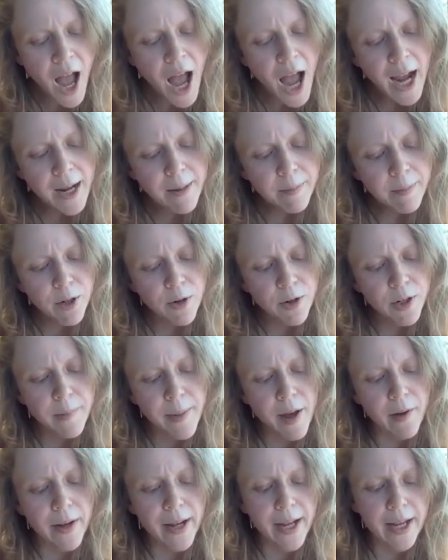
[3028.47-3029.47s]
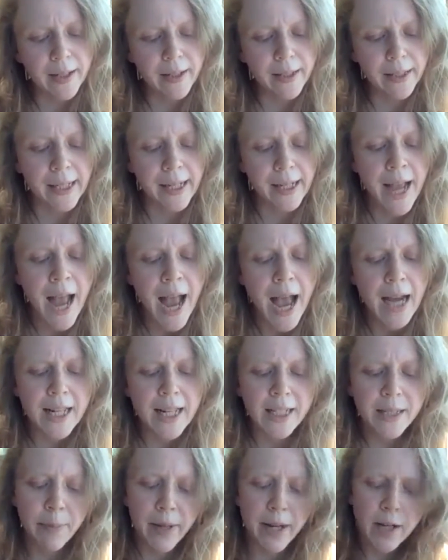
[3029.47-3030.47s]
I am told about Italy and
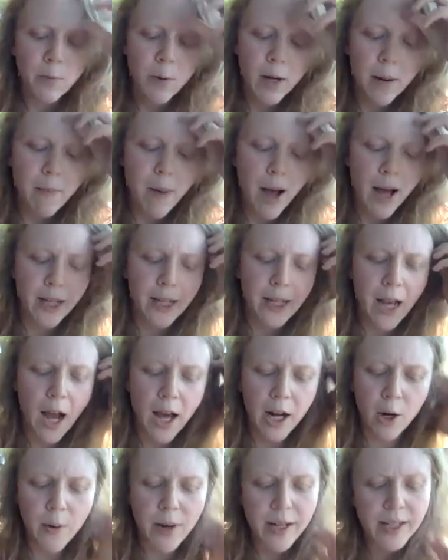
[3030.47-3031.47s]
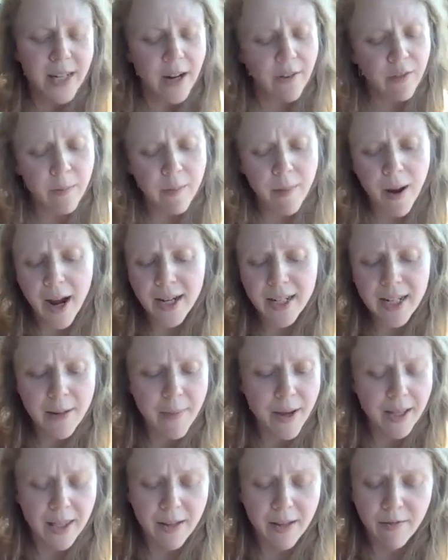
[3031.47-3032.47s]
explained what a macchiato is. Never mind, I
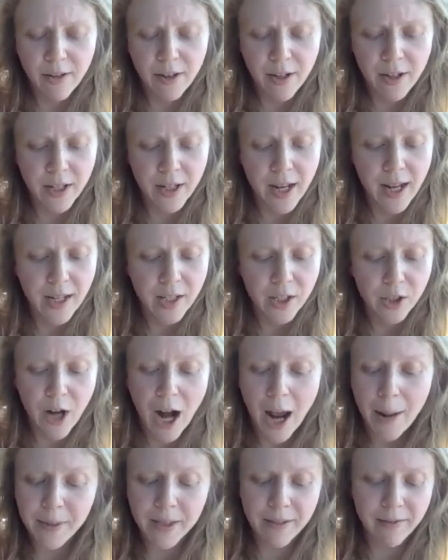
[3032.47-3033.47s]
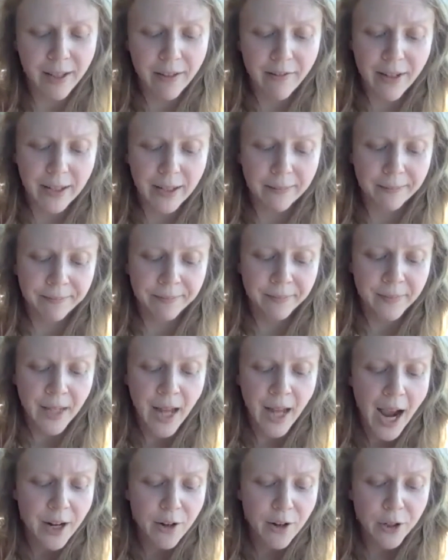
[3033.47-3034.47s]
make them for scraps of living.
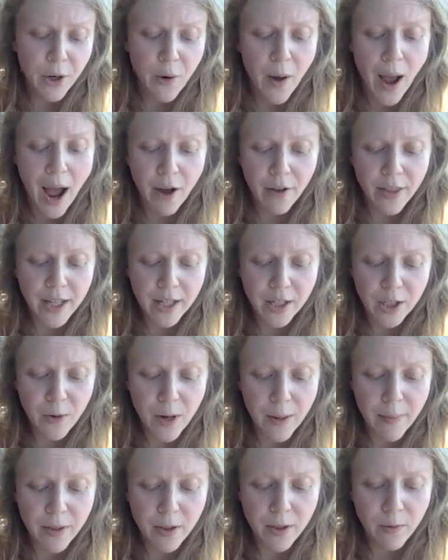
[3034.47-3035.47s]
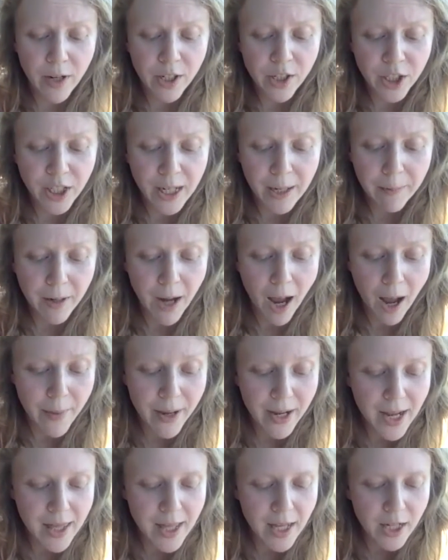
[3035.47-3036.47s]
I don't know how they do it, but the rich keep
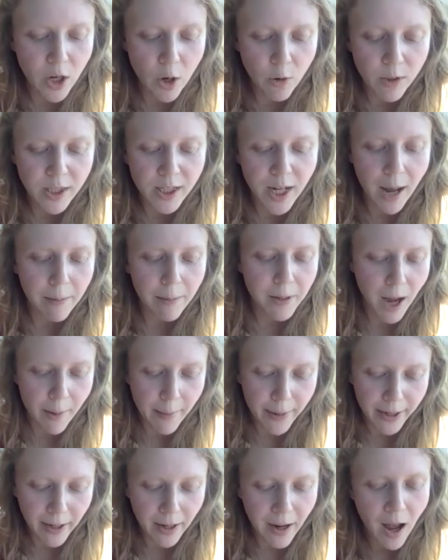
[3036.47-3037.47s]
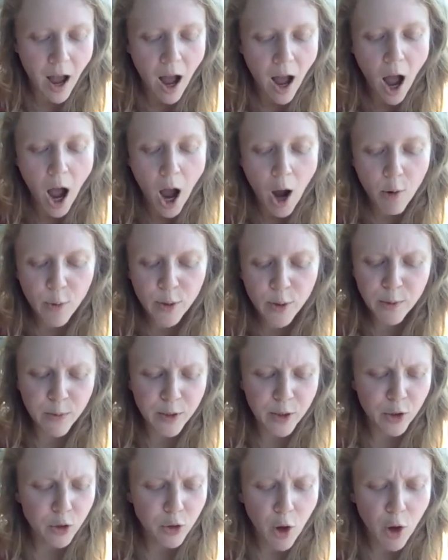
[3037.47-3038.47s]
coming and they don't stop coming, always with
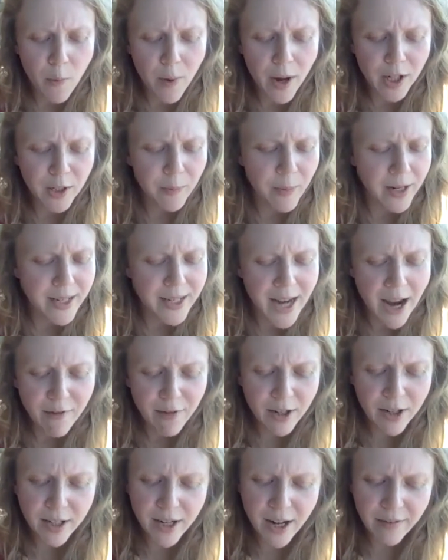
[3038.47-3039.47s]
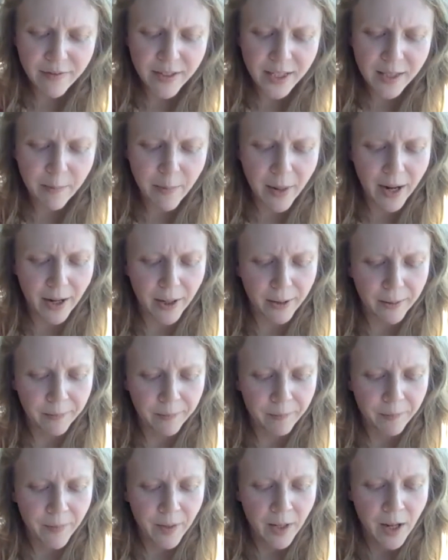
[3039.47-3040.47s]
so much but never enough to spare,
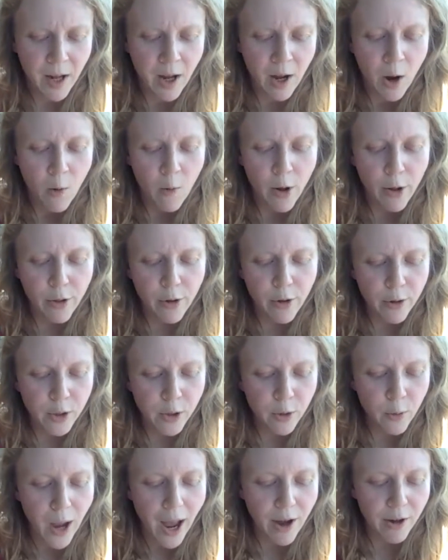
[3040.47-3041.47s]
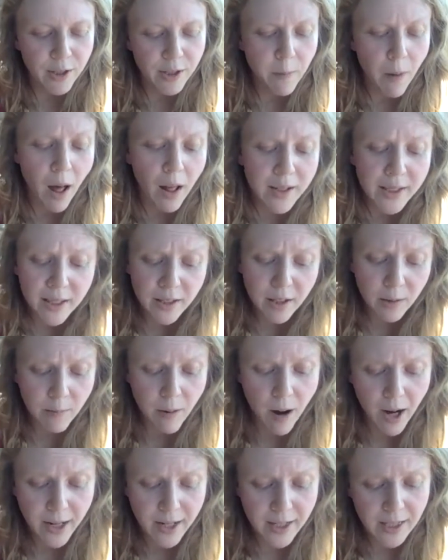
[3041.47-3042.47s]
while those who house moths in their
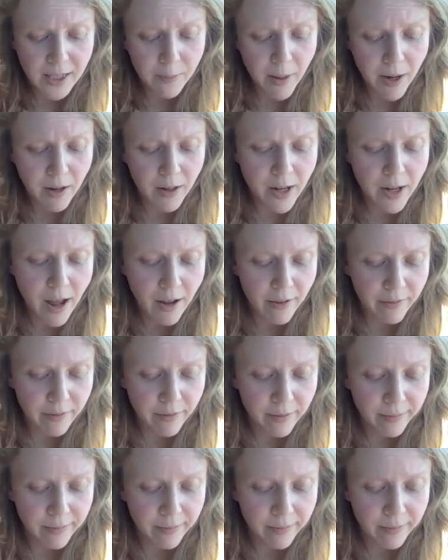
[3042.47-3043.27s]
pockets spare enough.